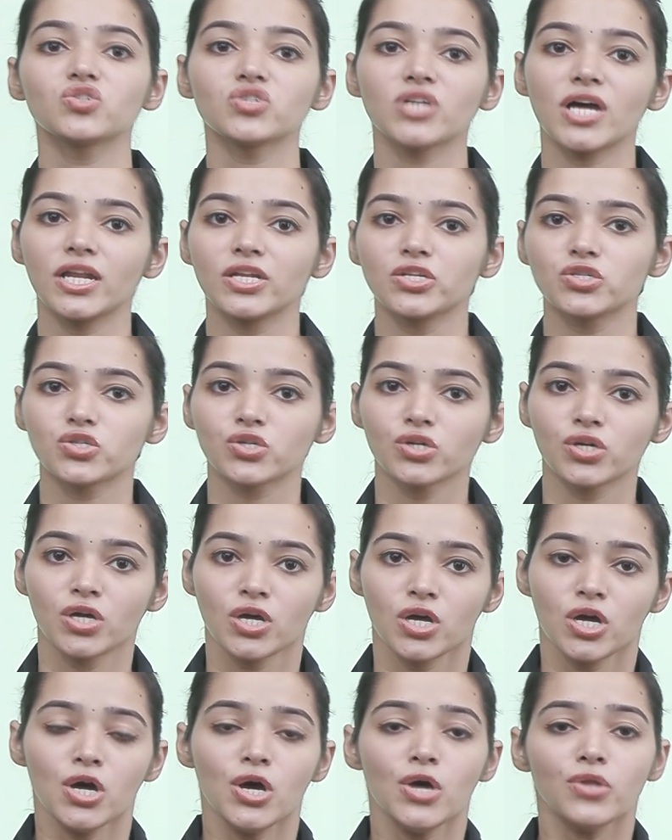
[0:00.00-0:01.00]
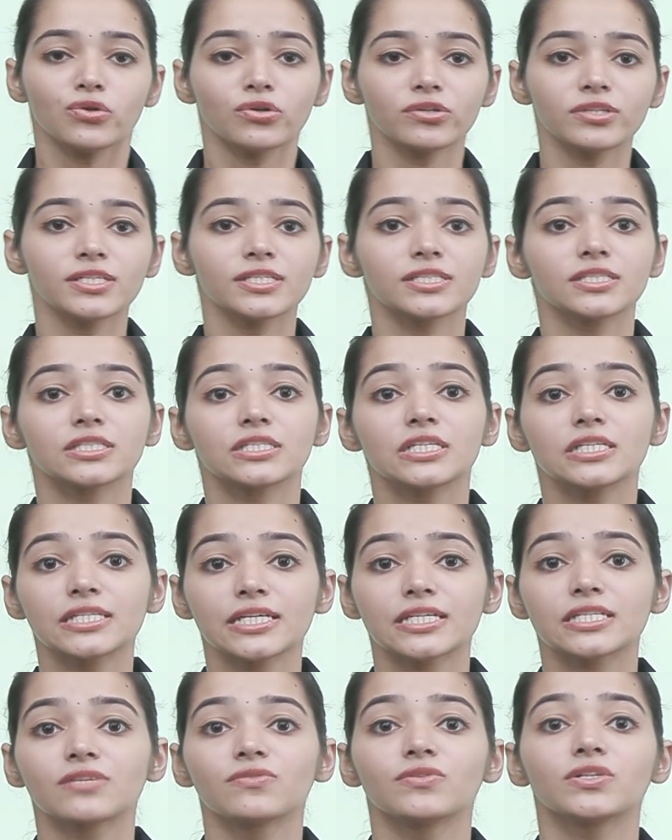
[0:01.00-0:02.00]
challenge. Through this
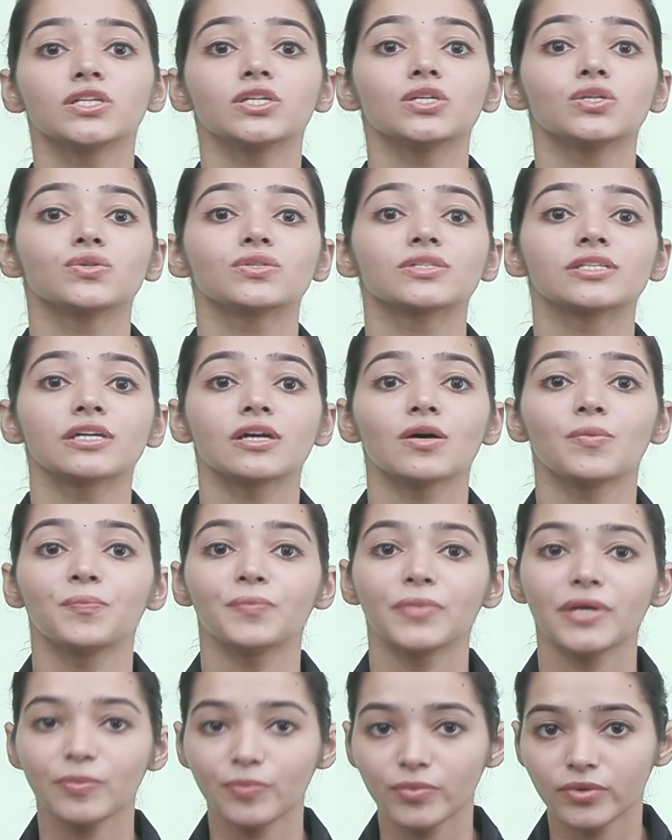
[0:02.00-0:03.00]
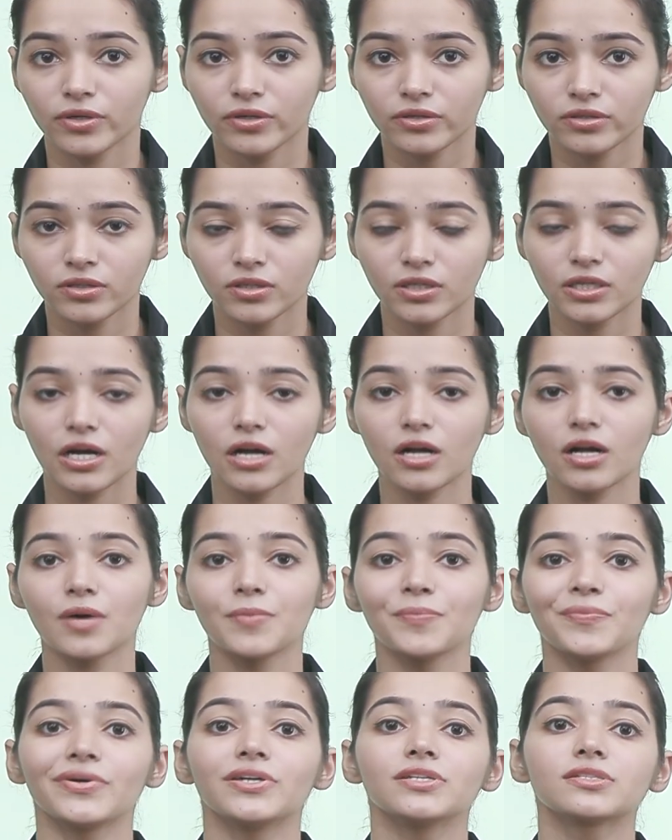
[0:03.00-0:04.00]
activity, using a paper, a
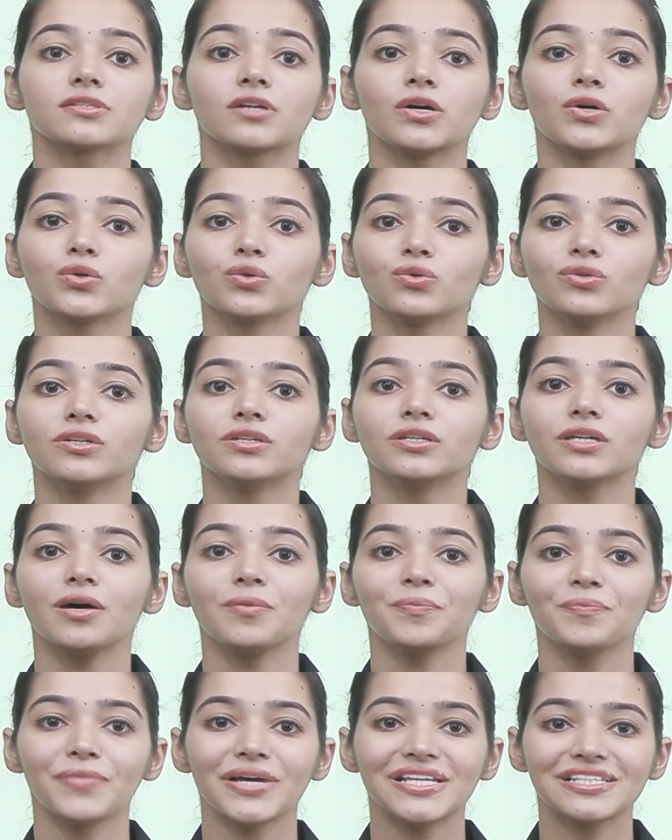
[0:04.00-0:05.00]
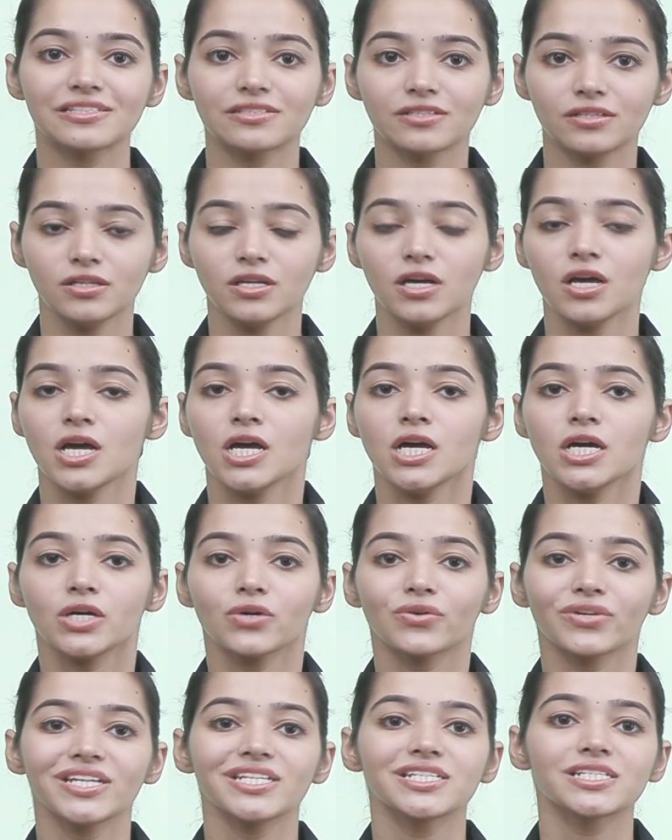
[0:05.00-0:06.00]
compass, a ruler, a pencil,
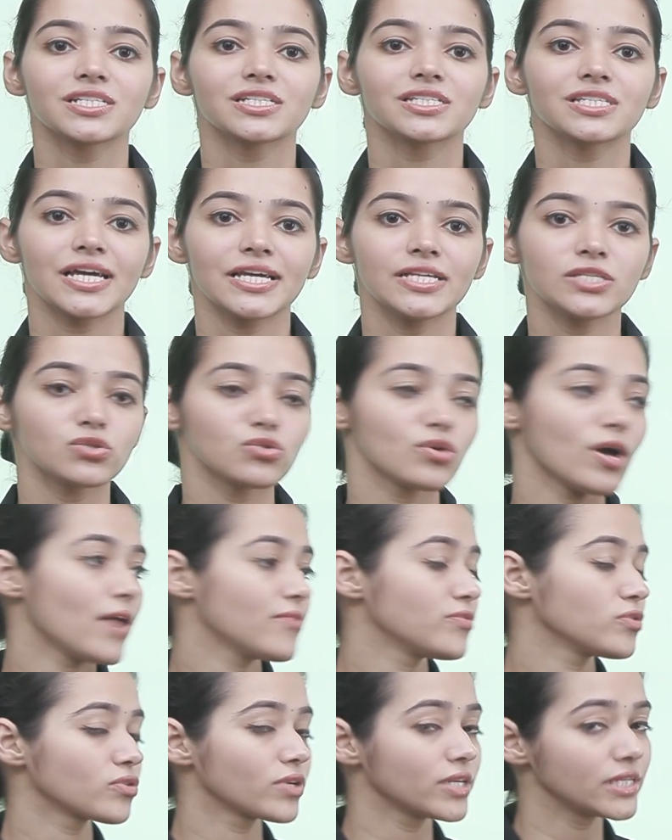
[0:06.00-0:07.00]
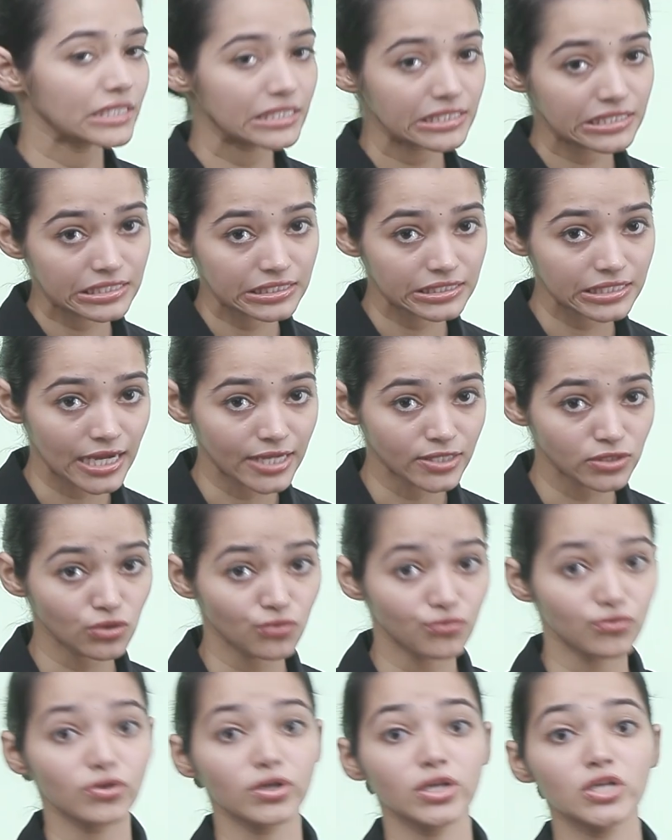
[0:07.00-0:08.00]
create designs. You have to create these designs
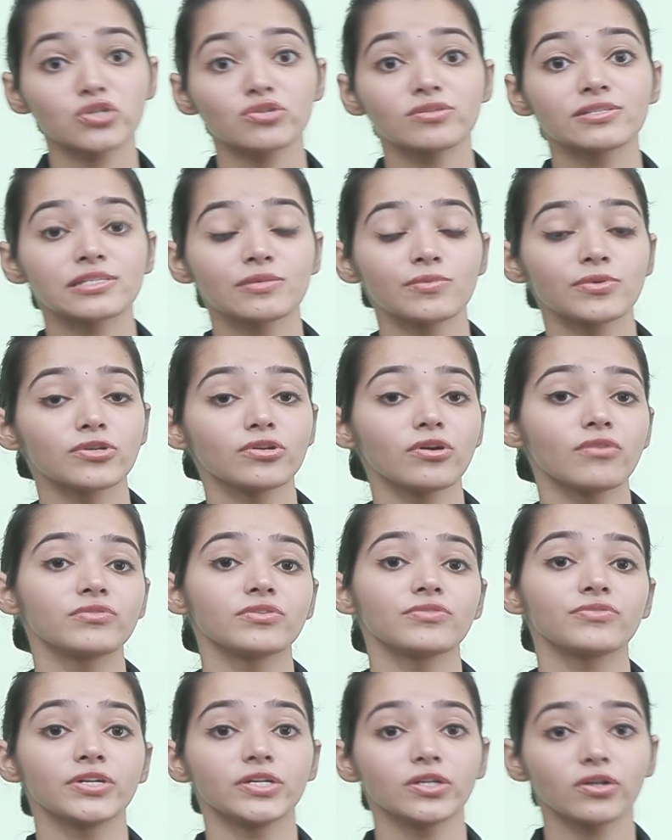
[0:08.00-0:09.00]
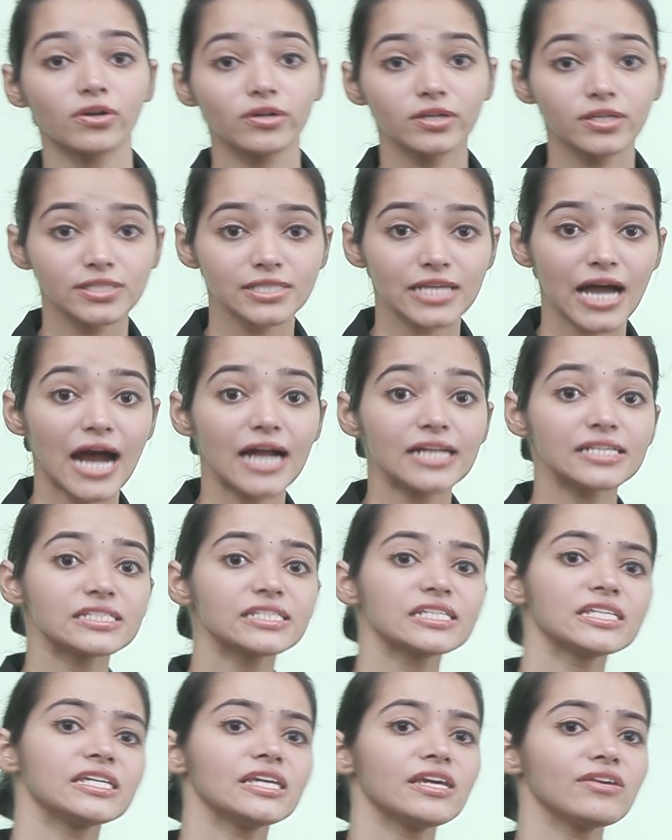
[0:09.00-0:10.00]
of rotational symmetry of different orders and
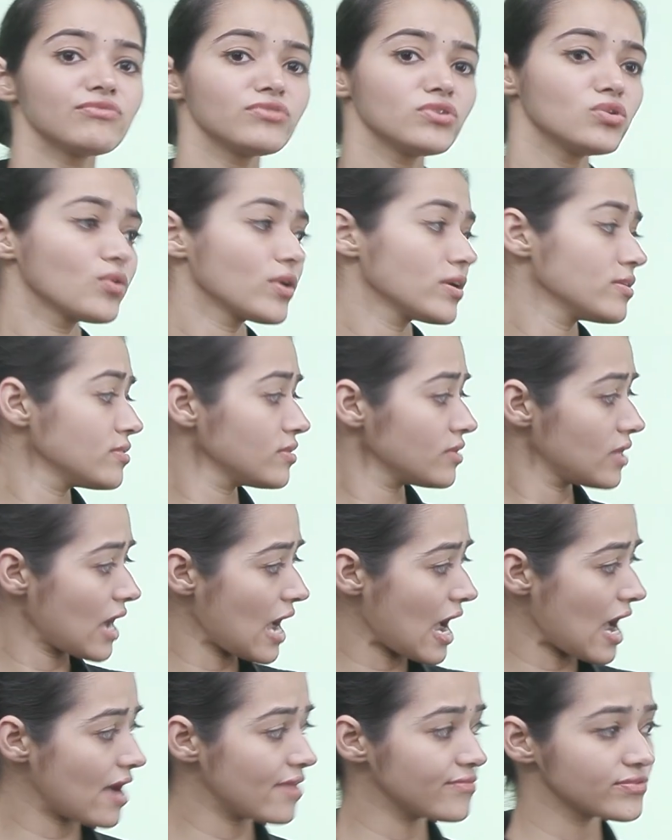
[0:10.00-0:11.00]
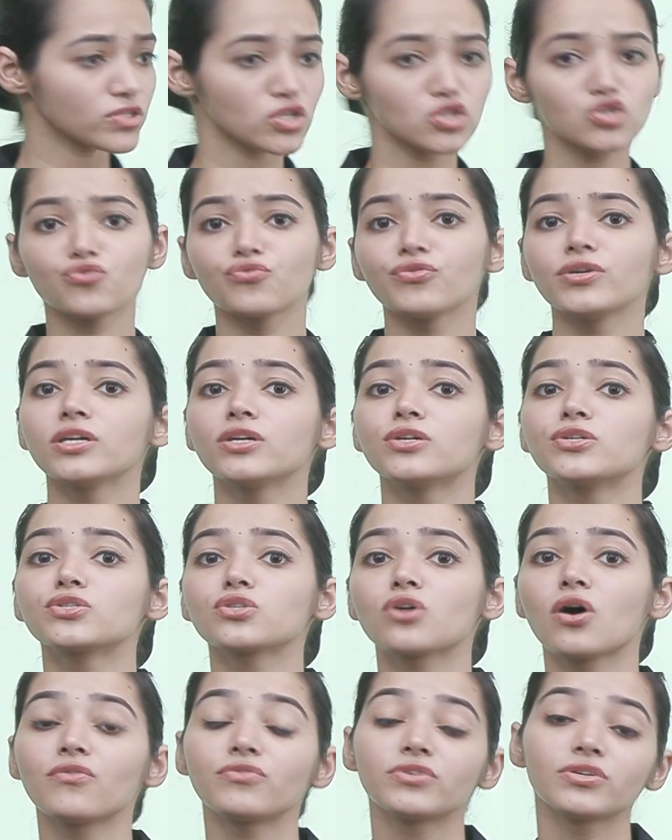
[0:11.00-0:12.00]
see if you can have such
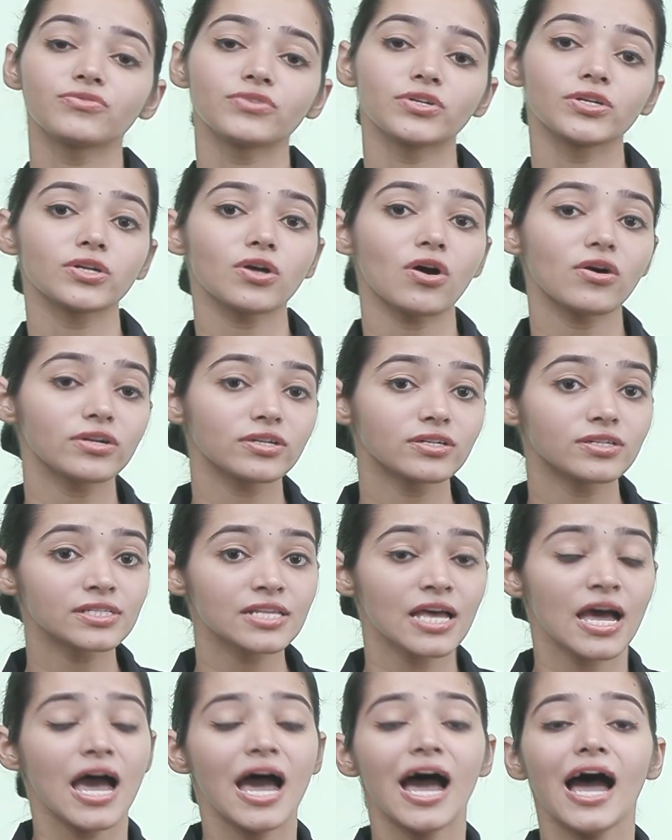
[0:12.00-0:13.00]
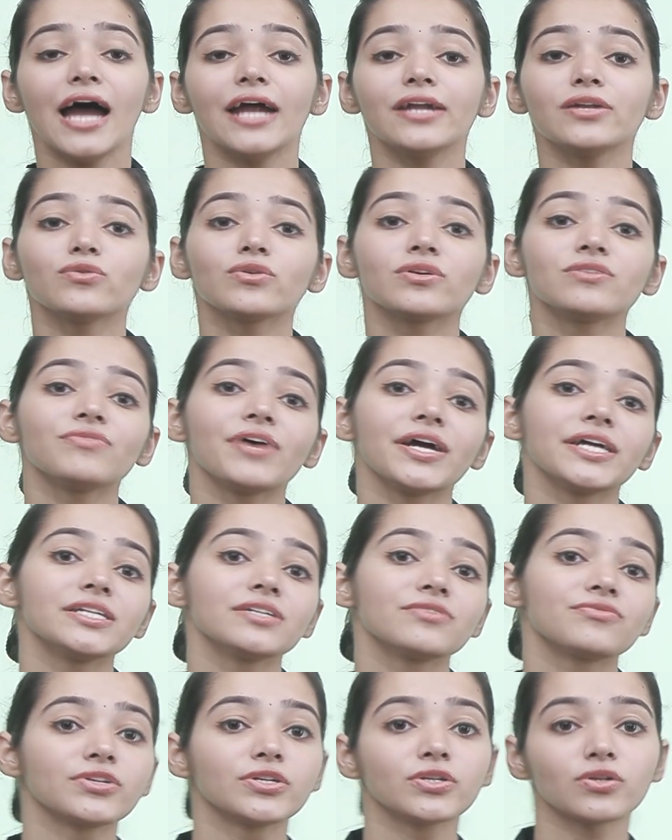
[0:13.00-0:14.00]
figures of different orders, and you can find
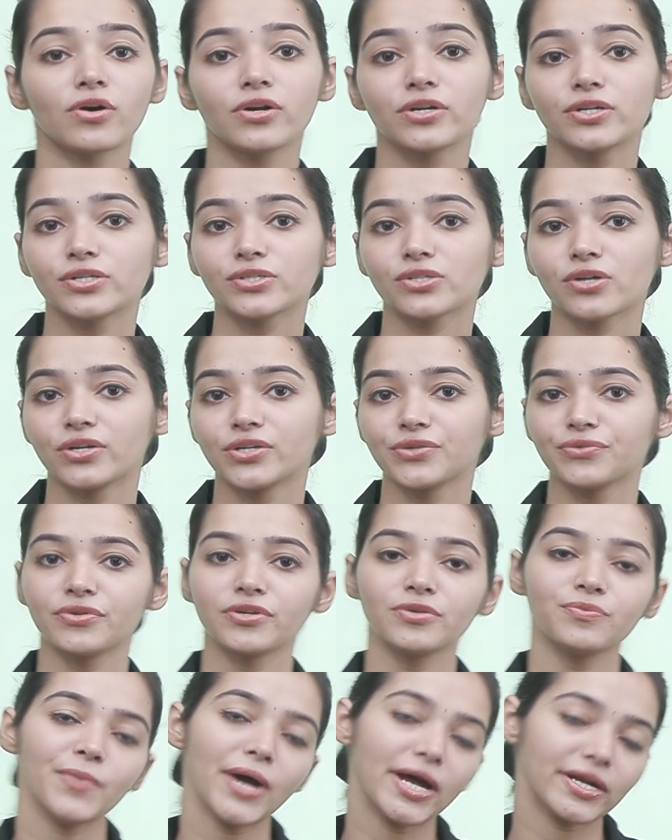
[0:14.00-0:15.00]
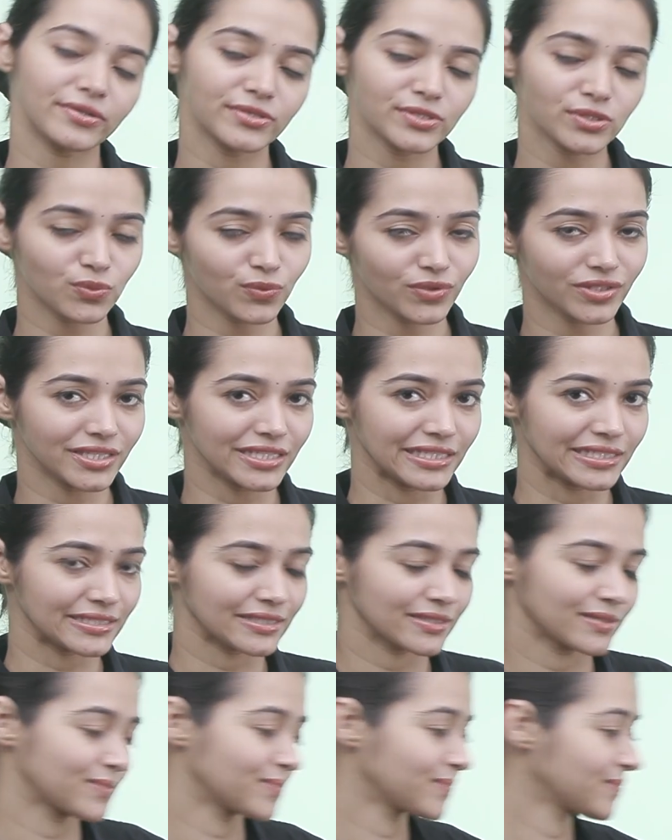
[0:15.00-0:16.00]
different orders or different patterns with
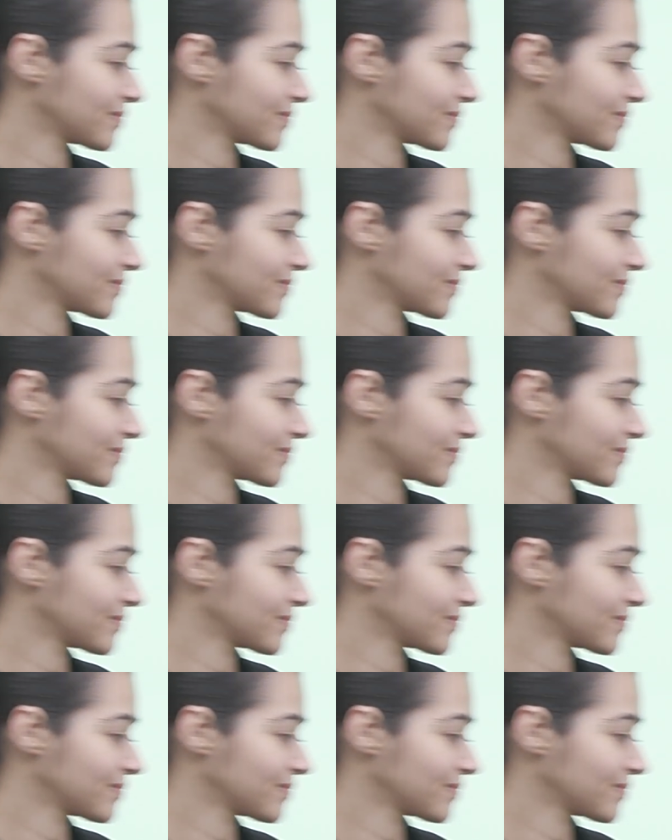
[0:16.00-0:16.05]
these.